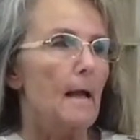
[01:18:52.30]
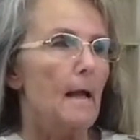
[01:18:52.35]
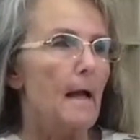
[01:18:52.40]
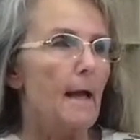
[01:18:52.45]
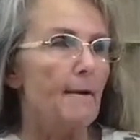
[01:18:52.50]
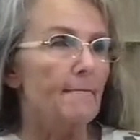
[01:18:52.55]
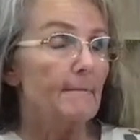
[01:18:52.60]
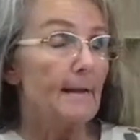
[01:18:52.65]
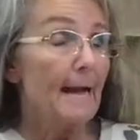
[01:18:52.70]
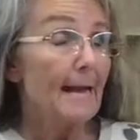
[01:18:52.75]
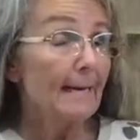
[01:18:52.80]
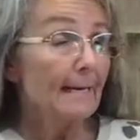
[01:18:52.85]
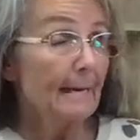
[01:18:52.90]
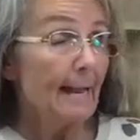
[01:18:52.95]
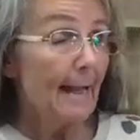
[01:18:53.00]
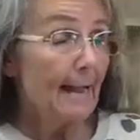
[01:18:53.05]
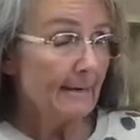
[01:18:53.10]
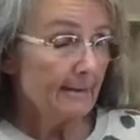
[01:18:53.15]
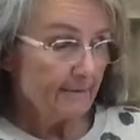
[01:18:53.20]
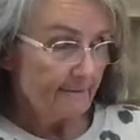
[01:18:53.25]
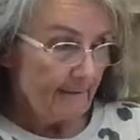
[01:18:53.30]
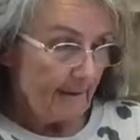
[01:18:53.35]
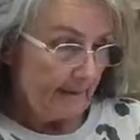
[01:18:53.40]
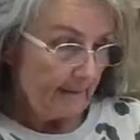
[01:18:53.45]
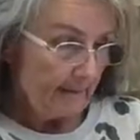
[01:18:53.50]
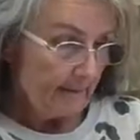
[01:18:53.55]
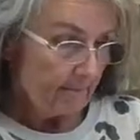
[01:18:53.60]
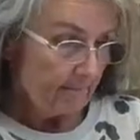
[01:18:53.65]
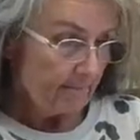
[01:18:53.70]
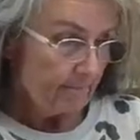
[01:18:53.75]
I've got it
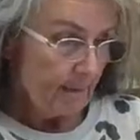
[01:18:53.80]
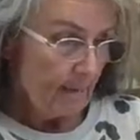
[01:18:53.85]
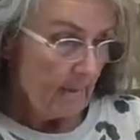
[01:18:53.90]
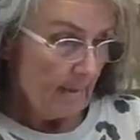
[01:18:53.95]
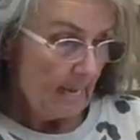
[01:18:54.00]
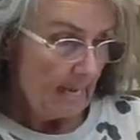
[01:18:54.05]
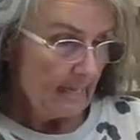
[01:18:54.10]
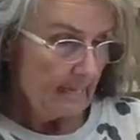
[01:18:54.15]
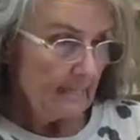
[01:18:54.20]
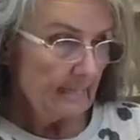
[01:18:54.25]
activated, but